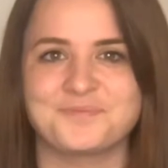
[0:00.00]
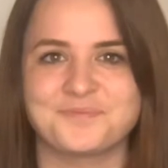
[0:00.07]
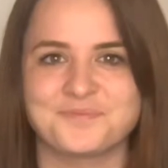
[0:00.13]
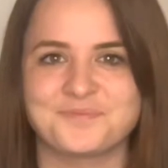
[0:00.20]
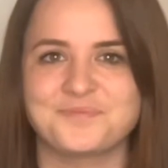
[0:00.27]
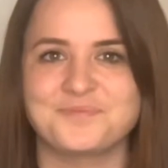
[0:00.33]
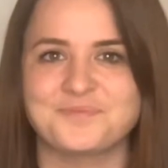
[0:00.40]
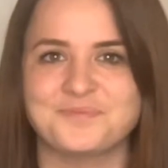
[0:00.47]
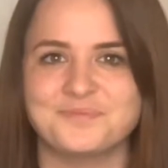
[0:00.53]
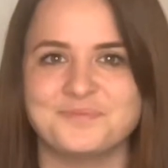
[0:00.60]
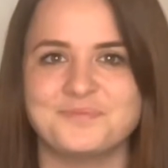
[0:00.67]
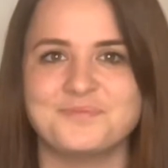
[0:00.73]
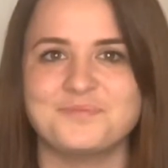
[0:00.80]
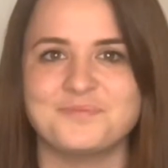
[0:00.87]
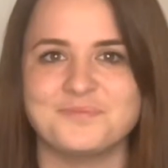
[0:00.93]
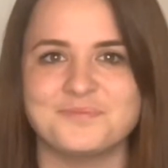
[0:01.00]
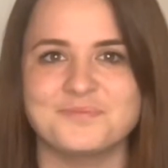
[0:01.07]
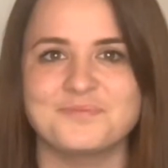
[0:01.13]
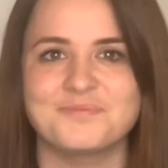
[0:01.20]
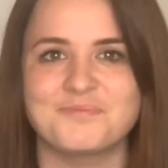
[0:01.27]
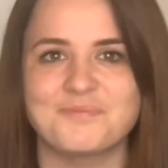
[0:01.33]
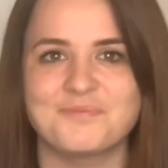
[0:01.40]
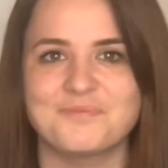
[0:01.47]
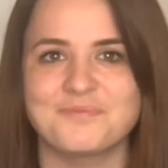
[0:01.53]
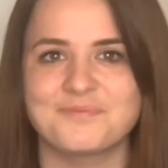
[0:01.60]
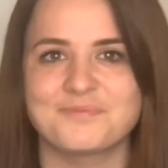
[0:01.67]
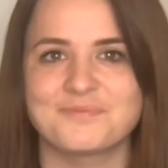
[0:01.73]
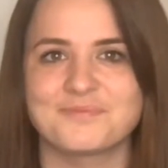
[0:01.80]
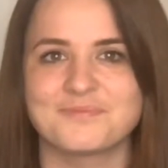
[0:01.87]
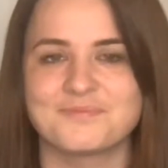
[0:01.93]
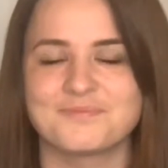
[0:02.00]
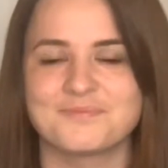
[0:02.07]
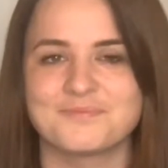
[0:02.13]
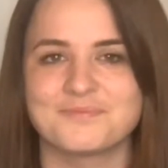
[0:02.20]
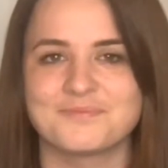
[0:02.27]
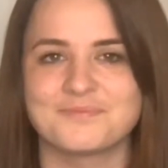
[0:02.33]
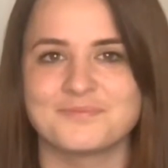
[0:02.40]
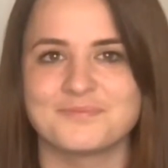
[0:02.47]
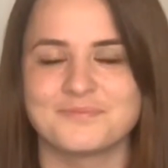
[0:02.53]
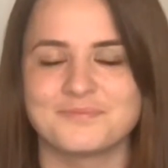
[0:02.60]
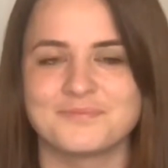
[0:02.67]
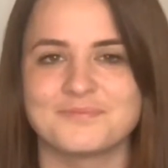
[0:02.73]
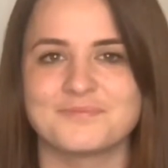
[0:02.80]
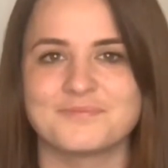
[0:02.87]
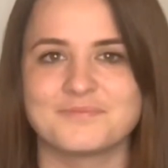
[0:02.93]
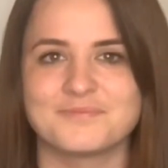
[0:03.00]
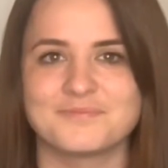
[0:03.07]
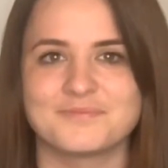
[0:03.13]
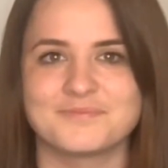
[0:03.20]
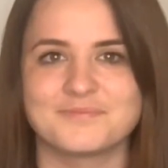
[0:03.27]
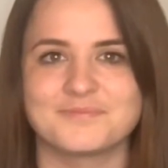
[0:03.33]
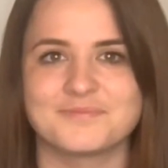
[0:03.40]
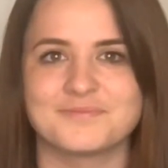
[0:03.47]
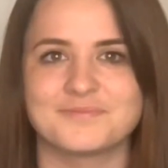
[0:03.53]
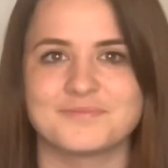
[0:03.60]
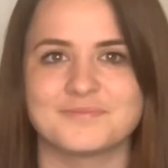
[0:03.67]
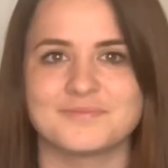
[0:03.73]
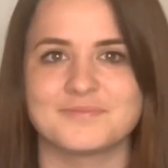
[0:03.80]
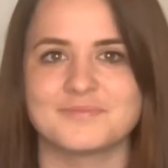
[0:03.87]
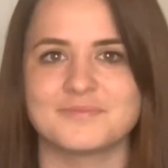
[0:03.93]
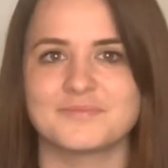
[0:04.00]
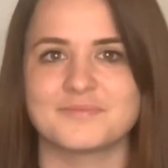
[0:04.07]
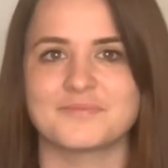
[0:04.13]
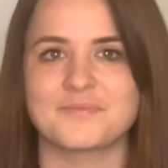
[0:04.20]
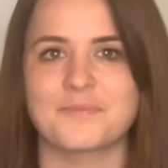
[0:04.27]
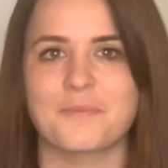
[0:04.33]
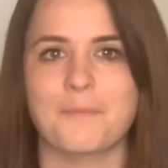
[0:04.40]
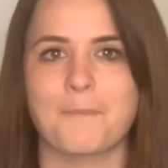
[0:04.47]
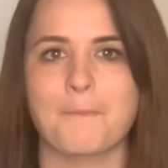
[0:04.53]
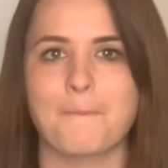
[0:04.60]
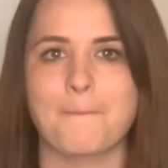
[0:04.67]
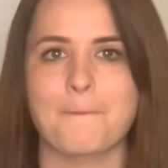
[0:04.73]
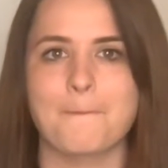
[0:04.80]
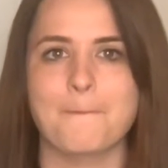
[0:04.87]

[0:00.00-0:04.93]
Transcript: (silent)